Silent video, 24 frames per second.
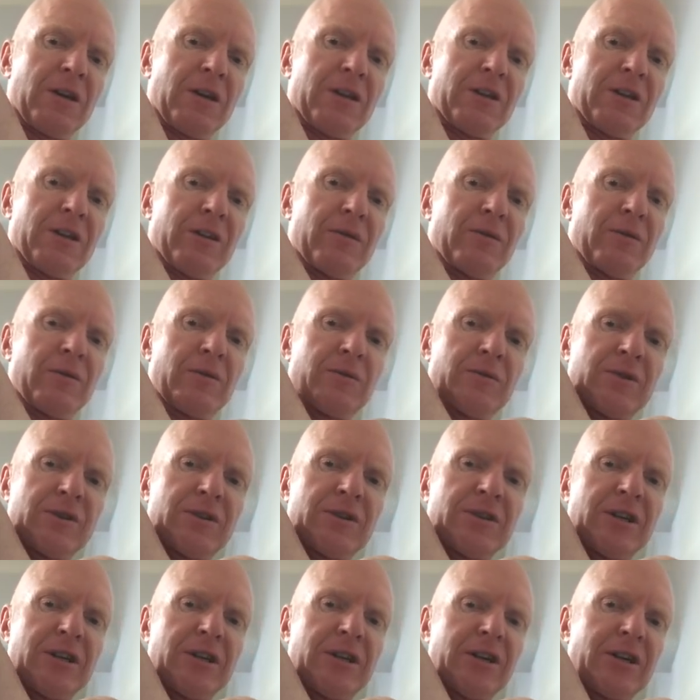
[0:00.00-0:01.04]
And then just
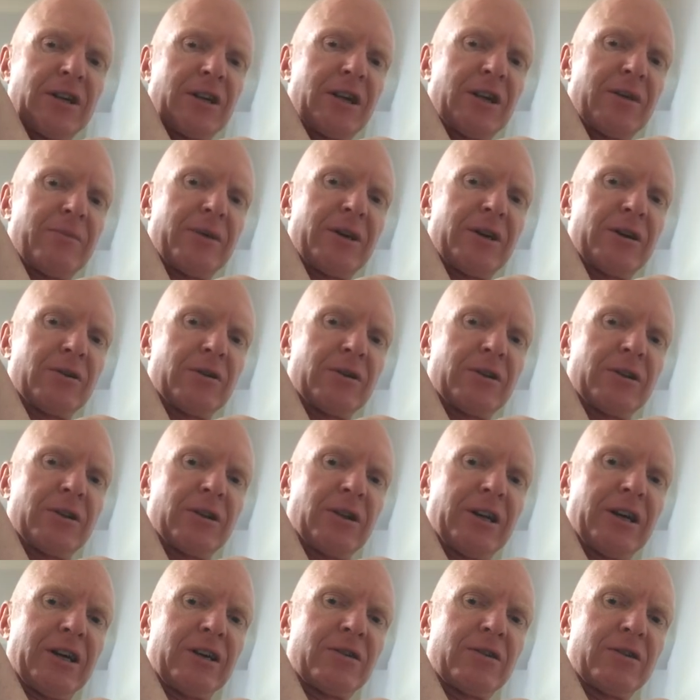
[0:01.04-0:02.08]
starting to come out onto the
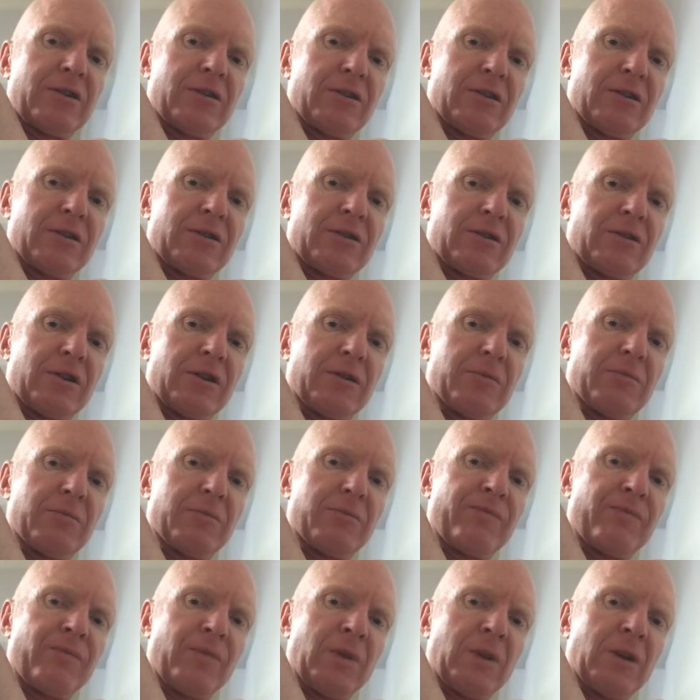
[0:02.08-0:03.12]
the
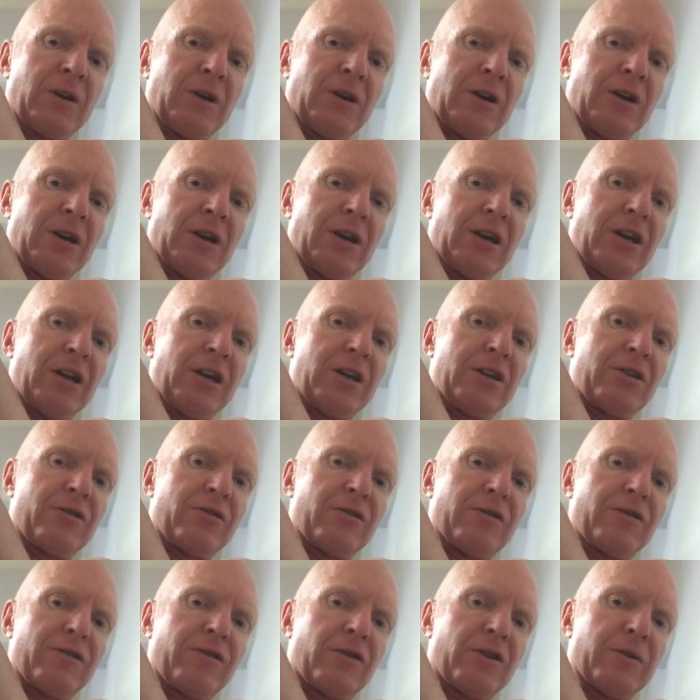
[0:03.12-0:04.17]

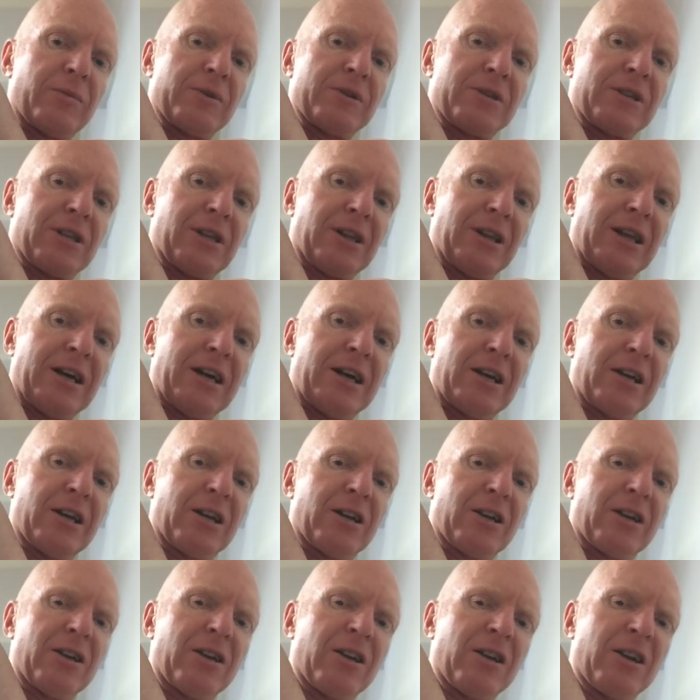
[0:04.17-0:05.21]
anterior fibers of the lat,
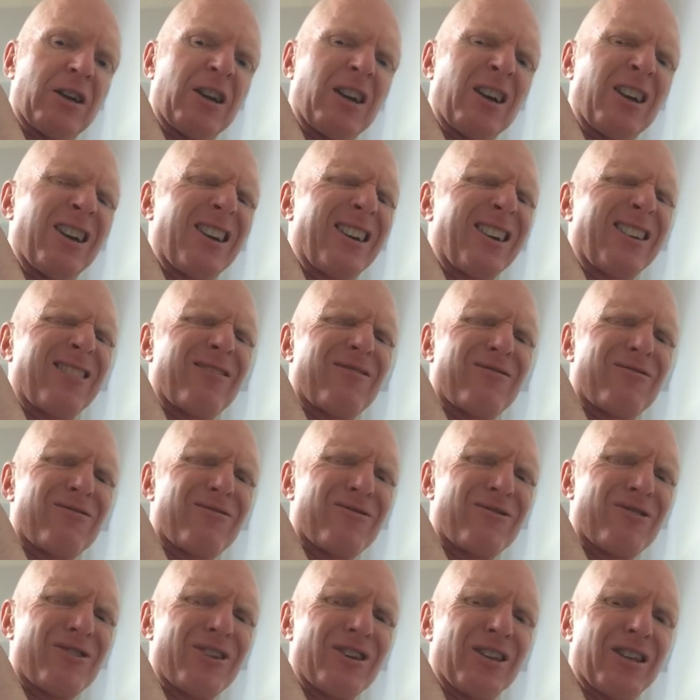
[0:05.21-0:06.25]

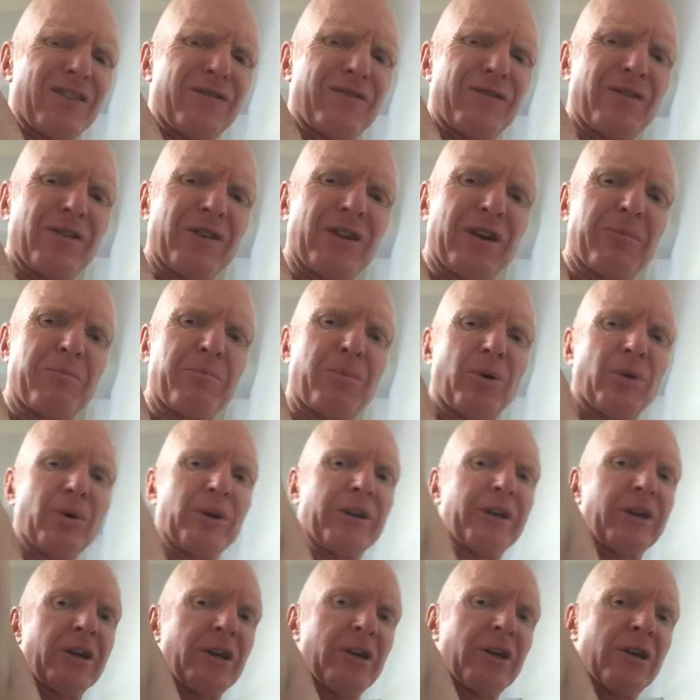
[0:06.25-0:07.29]
and really feel that
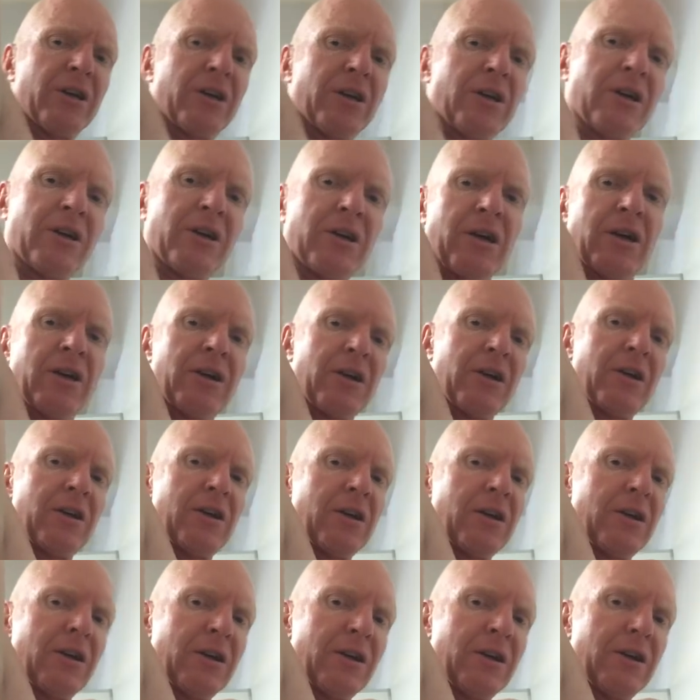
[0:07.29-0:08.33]
pulling,
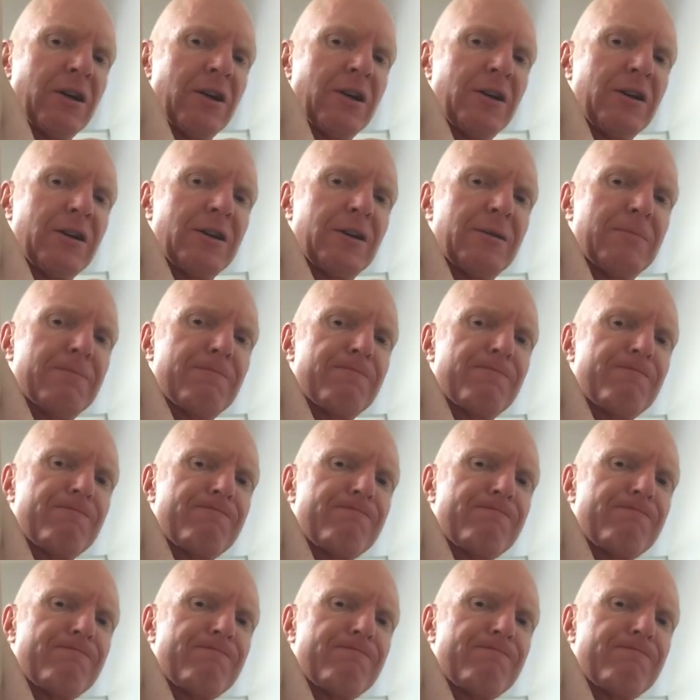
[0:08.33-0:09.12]
and